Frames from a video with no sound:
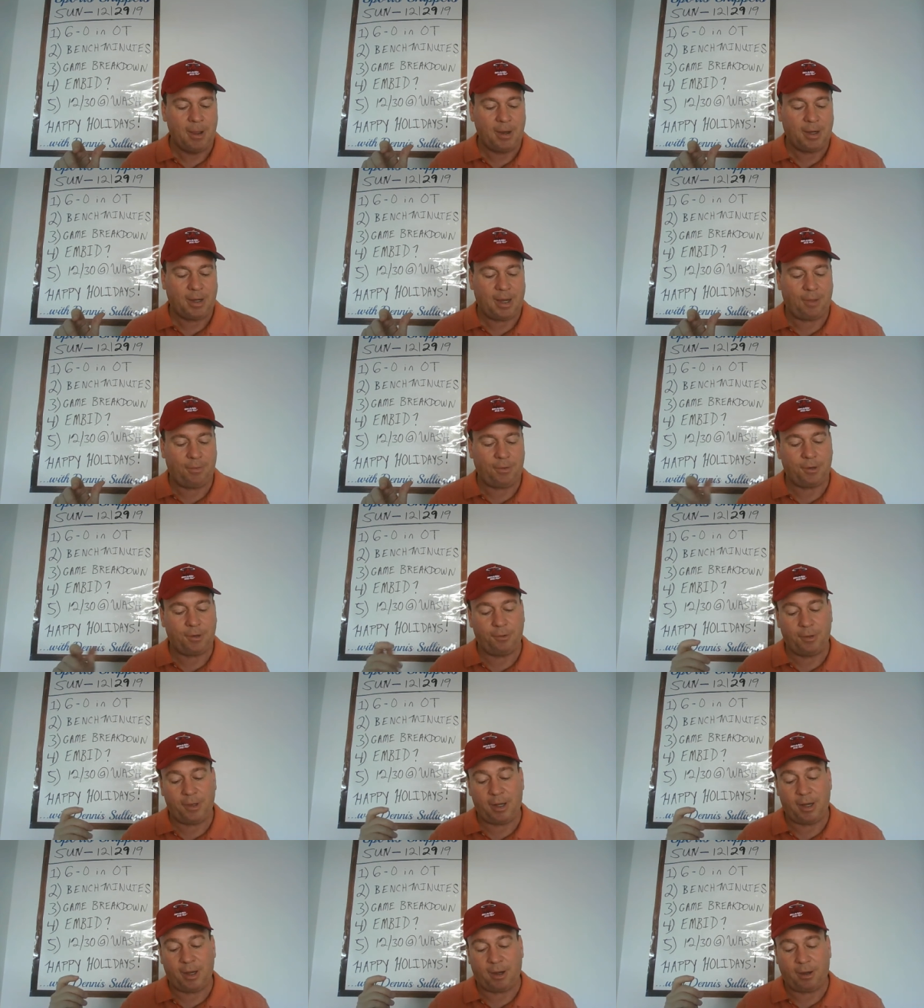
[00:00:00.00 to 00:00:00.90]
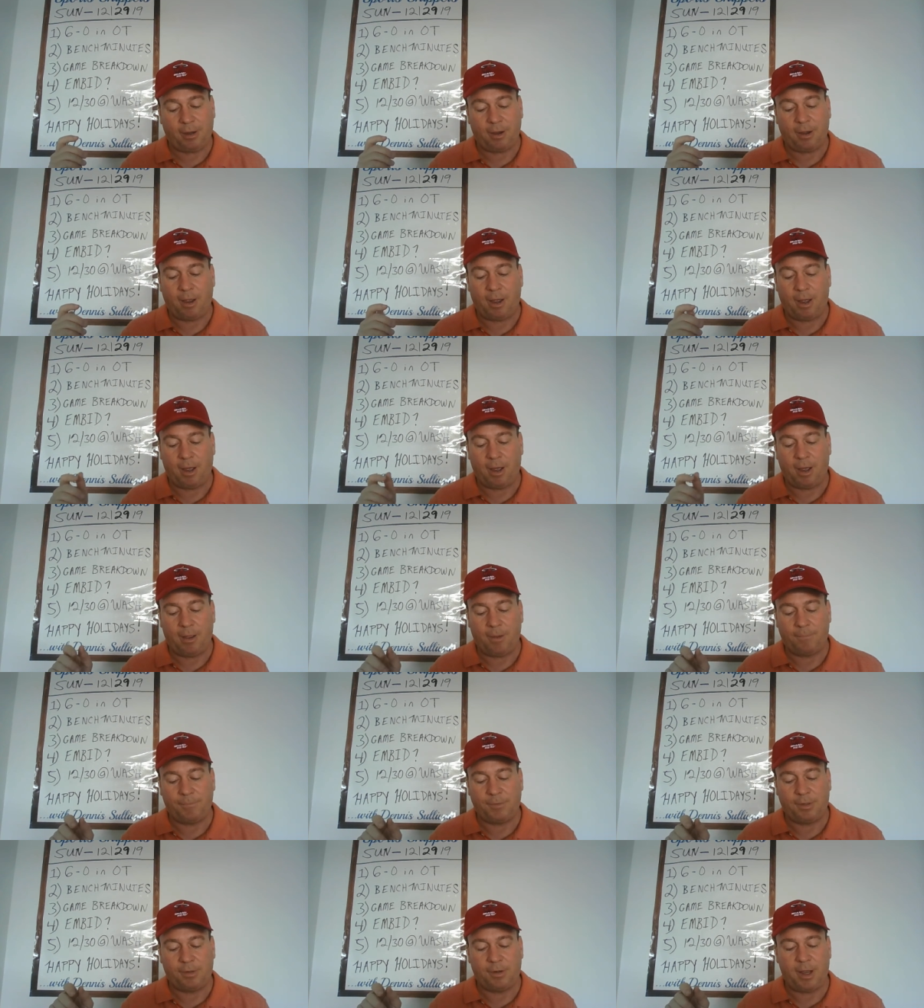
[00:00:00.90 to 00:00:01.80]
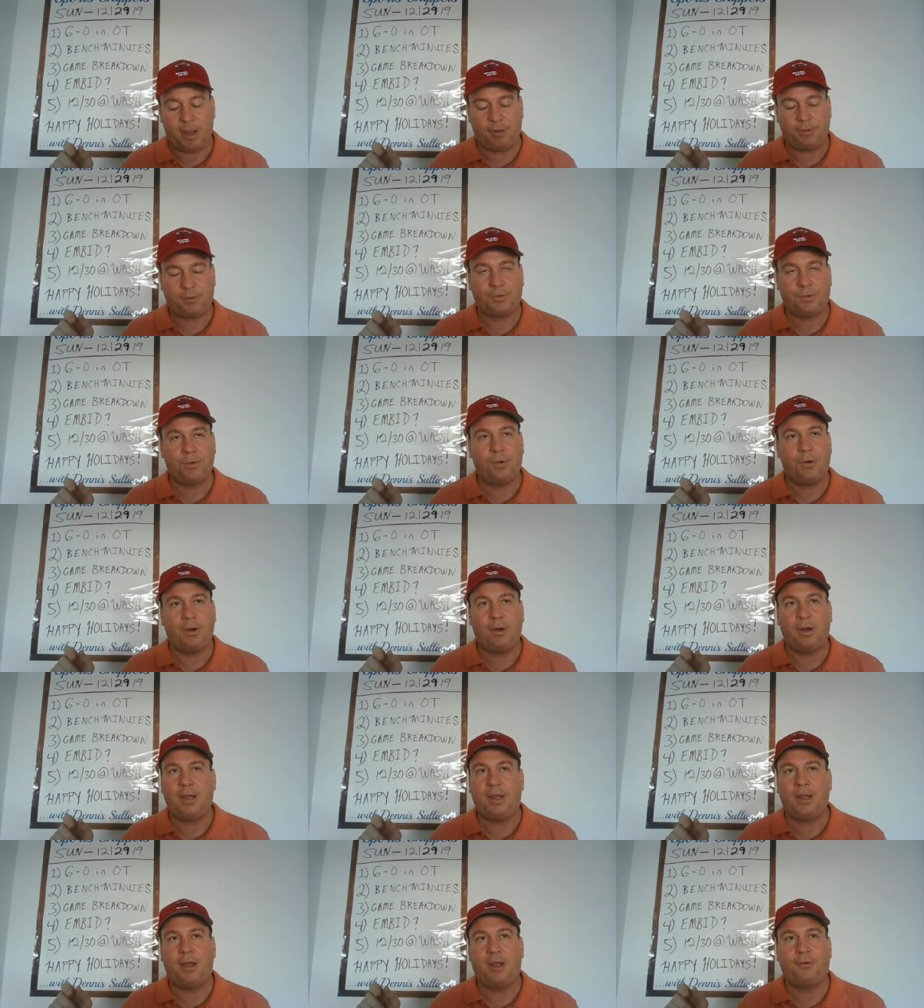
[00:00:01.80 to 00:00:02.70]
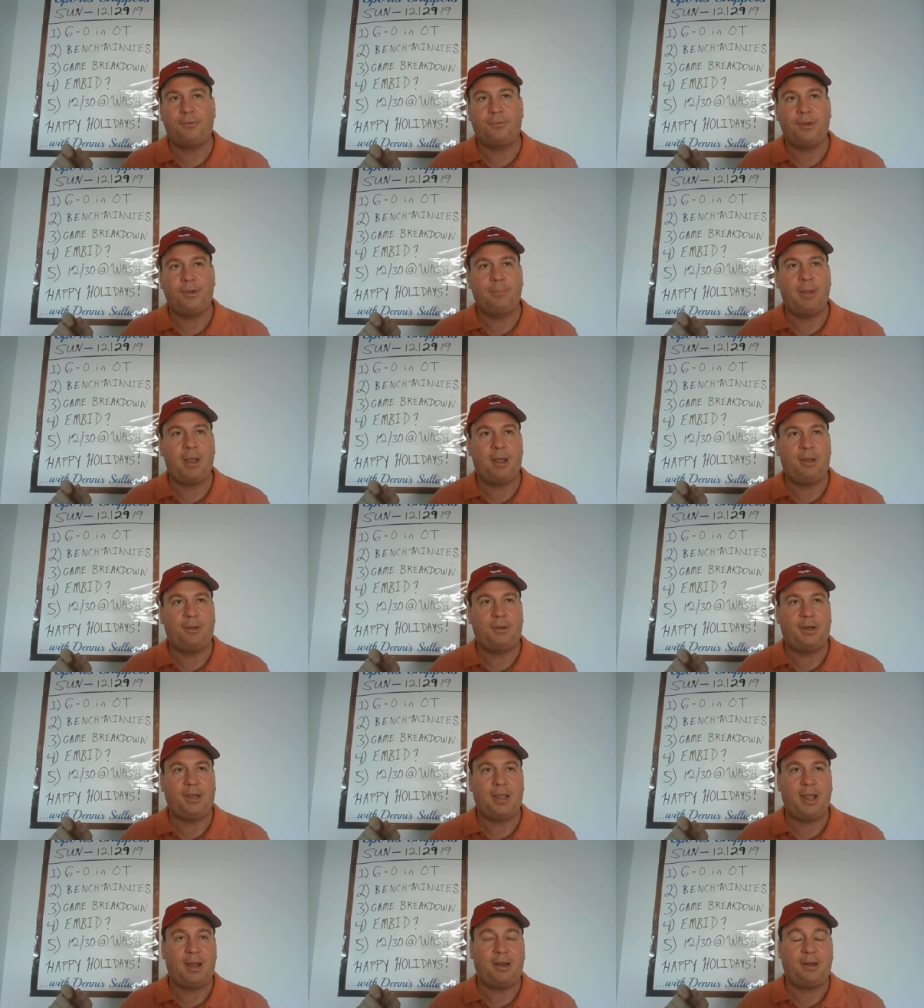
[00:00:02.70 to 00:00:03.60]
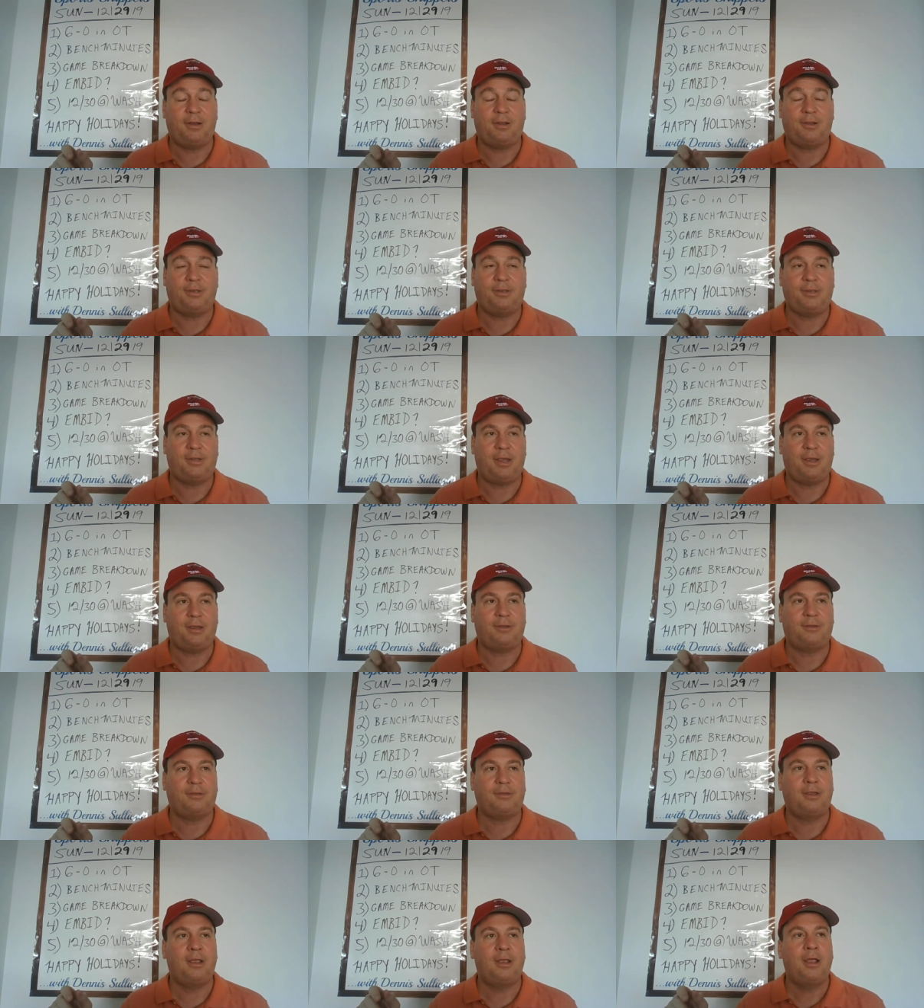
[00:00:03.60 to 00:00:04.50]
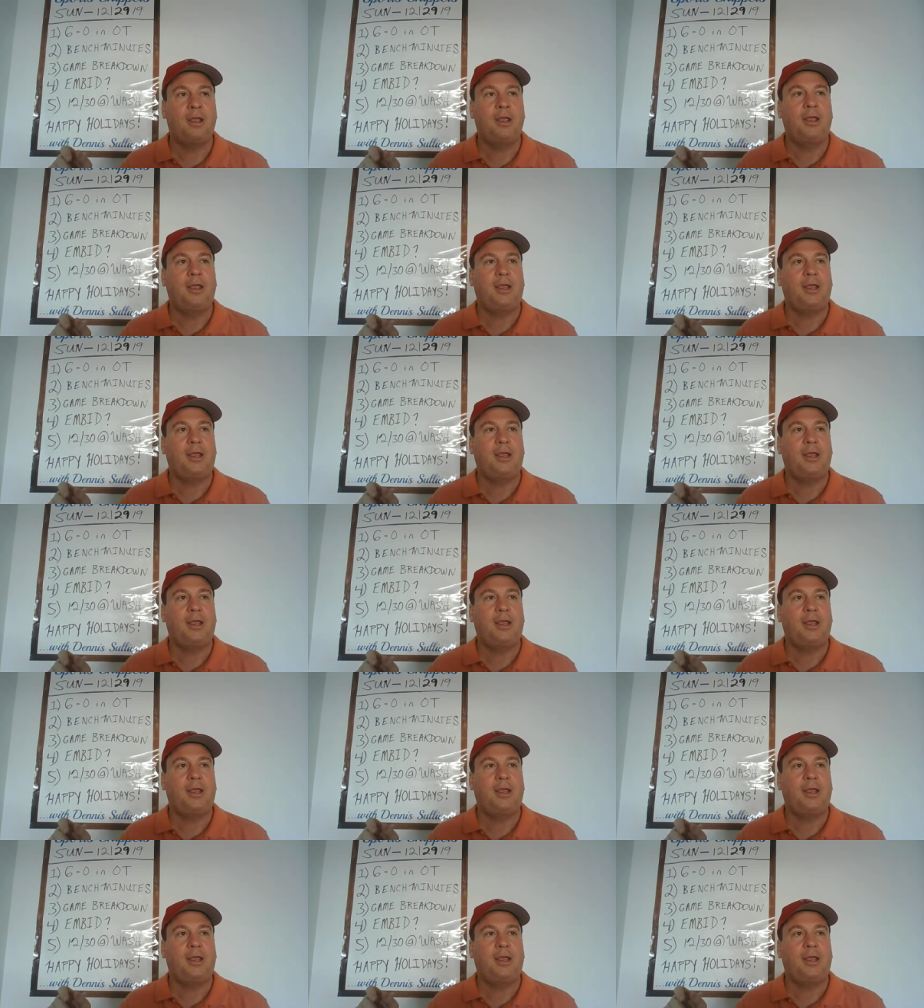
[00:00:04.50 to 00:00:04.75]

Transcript: Kelly Olynyk did not score. He had a rebound and he had an assist.